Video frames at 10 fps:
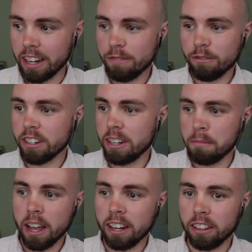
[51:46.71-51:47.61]
I'd never
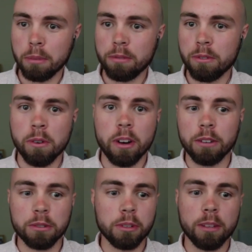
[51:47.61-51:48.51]
actually met any of them before,
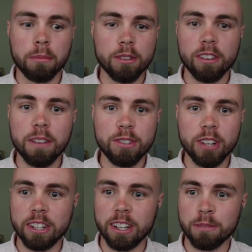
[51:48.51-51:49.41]
and it was one of the most
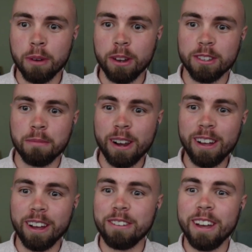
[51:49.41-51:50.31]
life-changing experiences of
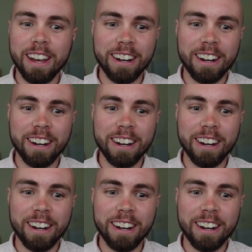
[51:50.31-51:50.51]
my life.